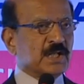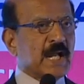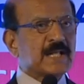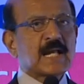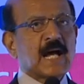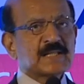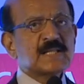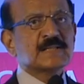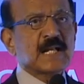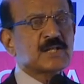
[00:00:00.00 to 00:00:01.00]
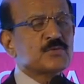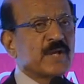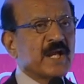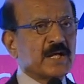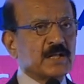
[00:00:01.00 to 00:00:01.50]
And I think that is
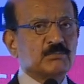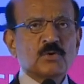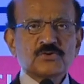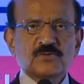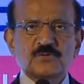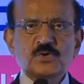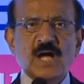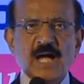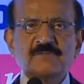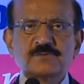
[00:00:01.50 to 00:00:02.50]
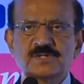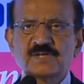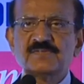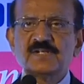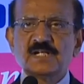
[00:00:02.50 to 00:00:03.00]
where most of you have to
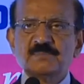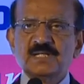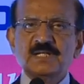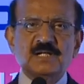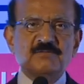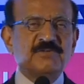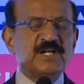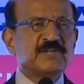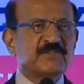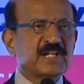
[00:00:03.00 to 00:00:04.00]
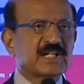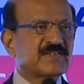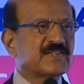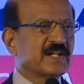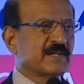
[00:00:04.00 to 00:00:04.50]
definitely be very, very
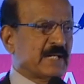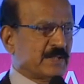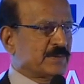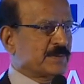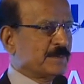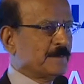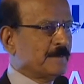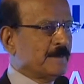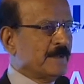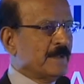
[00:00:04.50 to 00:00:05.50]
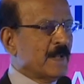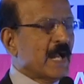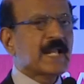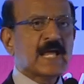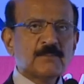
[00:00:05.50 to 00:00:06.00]
concerned about.
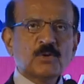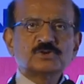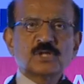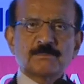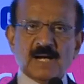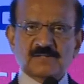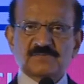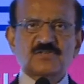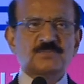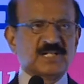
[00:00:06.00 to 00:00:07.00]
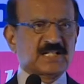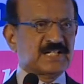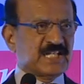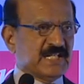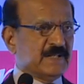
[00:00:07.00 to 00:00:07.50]
And I am also a part of this particular
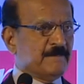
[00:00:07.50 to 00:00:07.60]
deal.